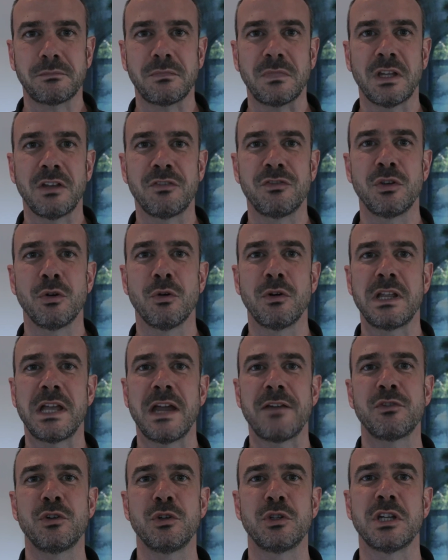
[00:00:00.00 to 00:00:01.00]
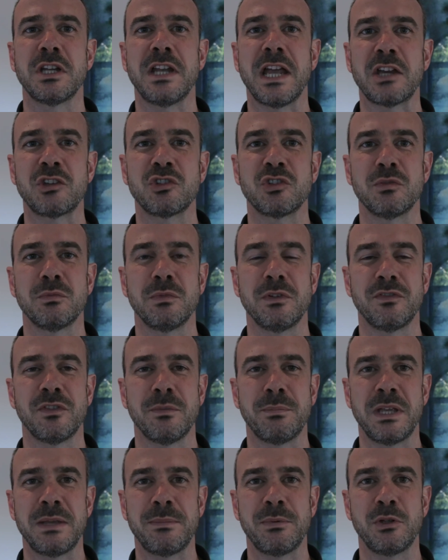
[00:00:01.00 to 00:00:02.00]
if you already have good connection with the
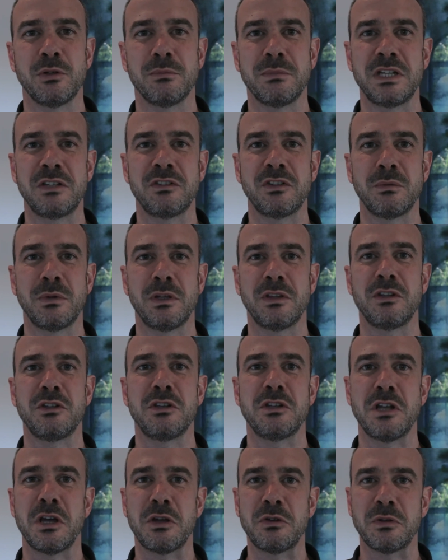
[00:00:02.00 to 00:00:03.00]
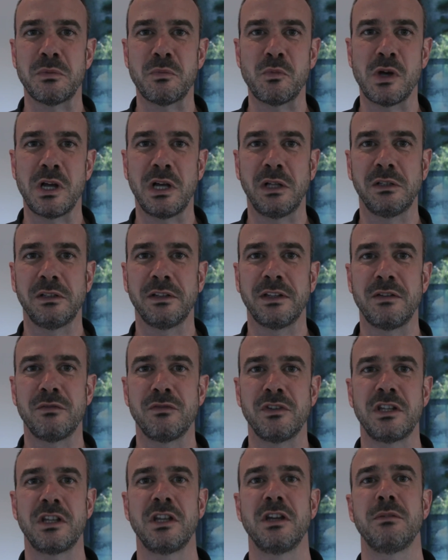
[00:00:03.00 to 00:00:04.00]
people you're meeting with and you know them well, then
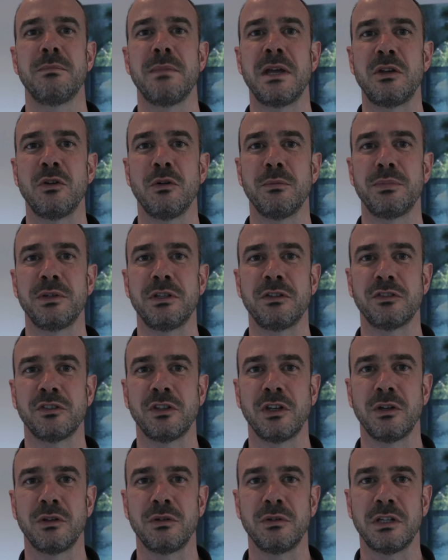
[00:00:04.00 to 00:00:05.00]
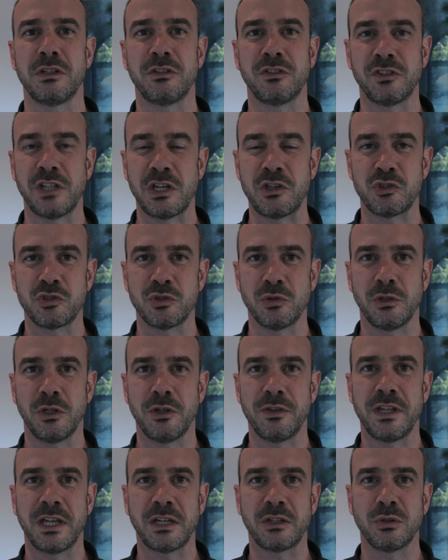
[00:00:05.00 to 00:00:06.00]
video may not be so essential
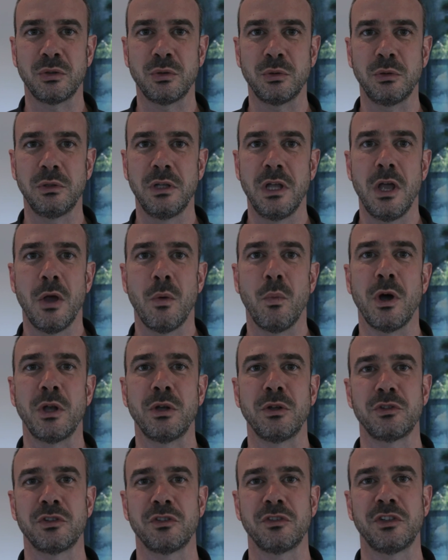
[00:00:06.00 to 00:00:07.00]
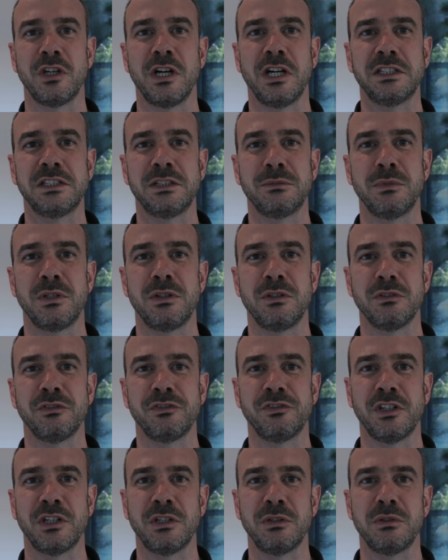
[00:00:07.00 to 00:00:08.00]
on that call. Why not just dial in with your
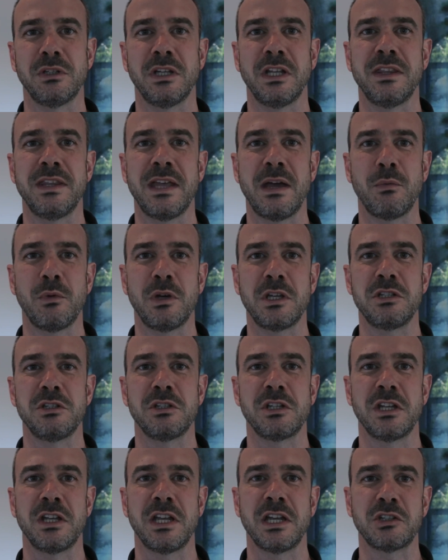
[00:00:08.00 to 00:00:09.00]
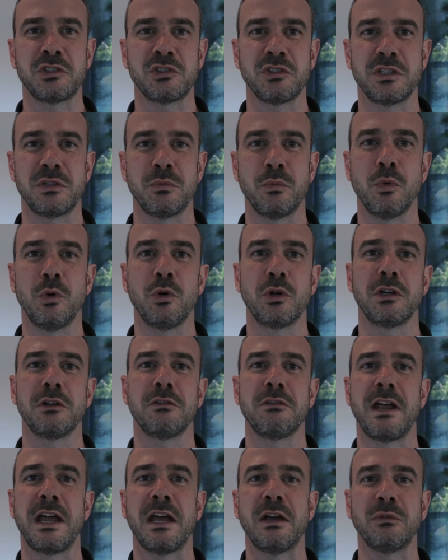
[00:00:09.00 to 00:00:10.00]
phone, and that way you can actually walk
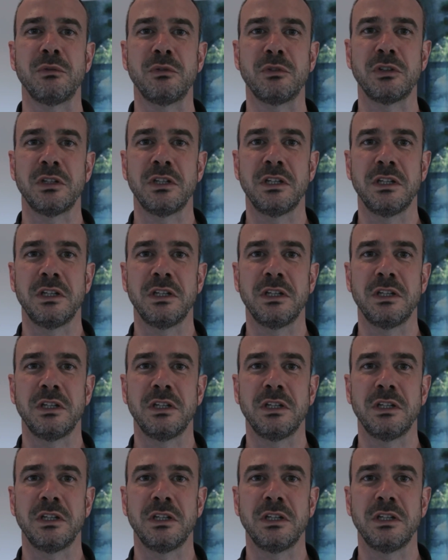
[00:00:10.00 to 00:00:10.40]
around,